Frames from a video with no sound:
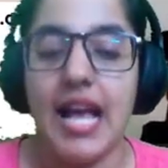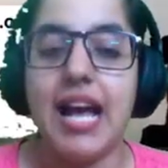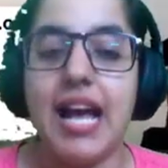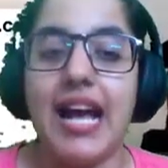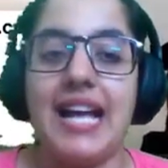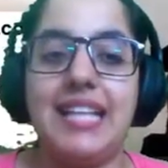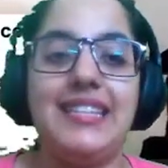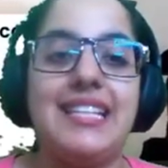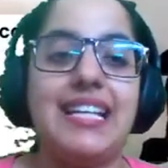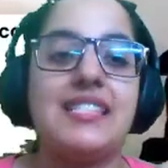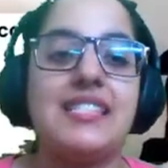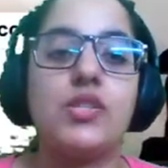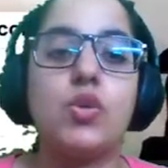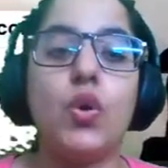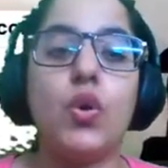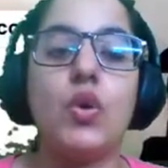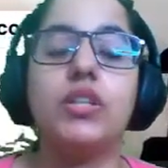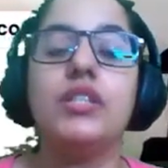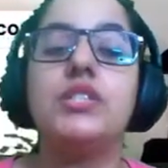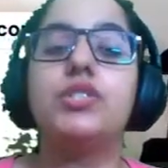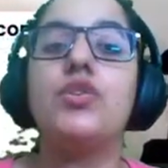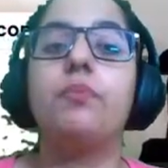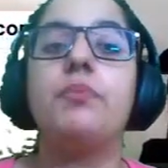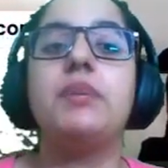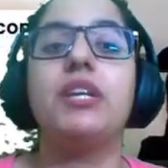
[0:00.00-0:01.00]
and that's
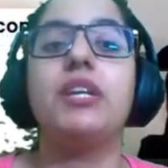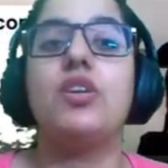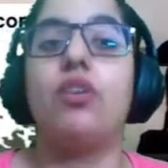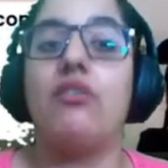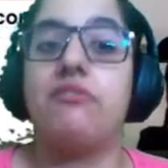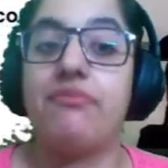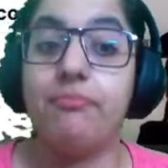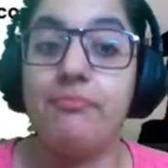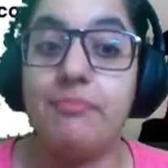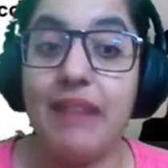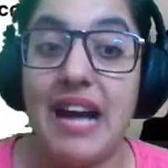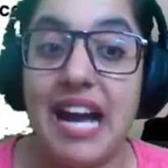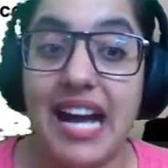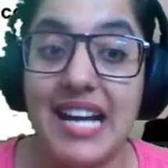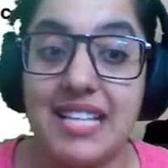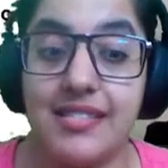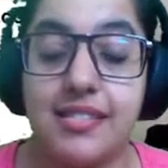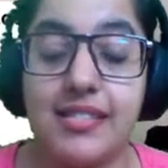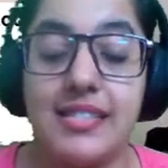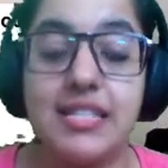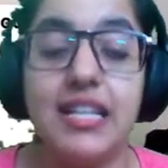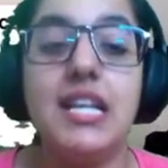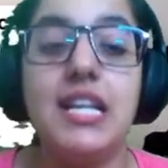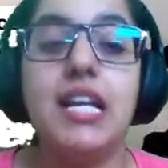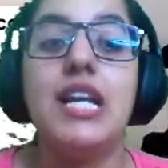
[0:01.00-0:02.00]
going to be of
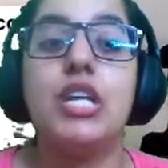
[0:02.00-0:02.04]
maths.